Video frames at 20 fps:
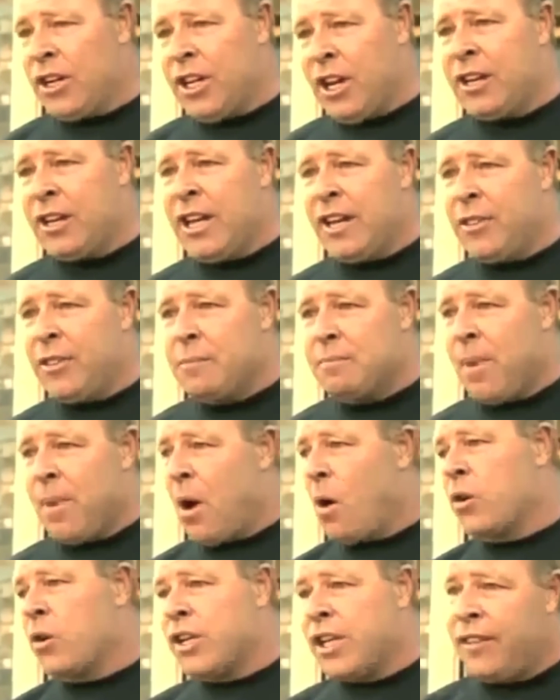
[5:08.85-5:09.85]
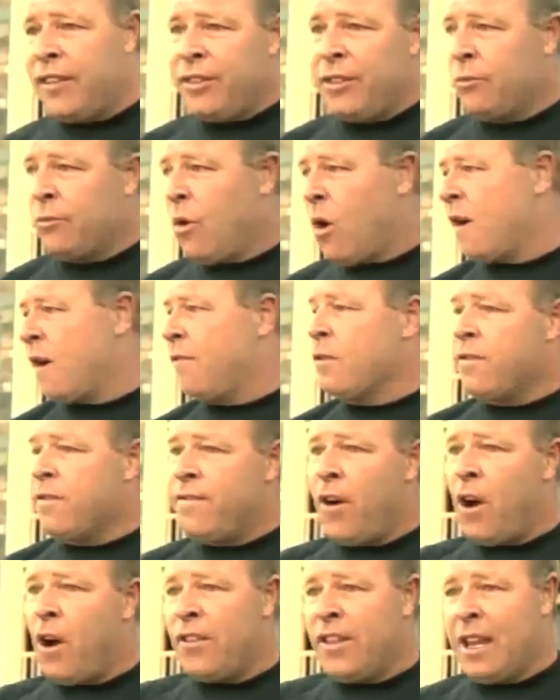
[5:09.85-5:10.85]
I've got to go get the bolt, get the
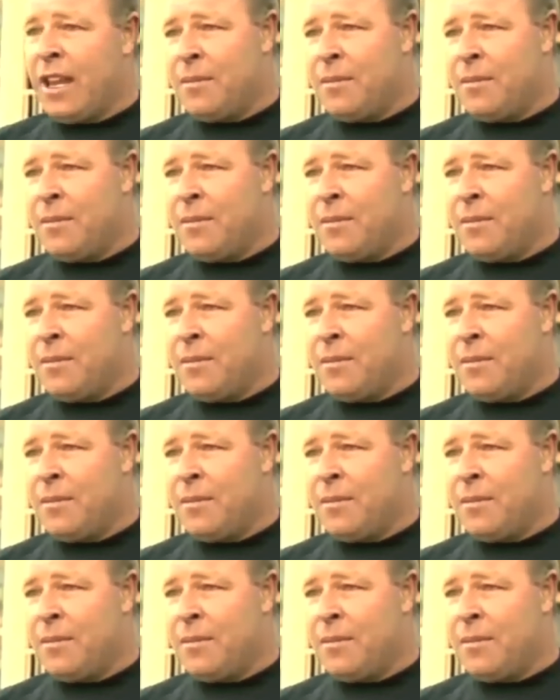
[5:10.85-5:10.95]
rifle,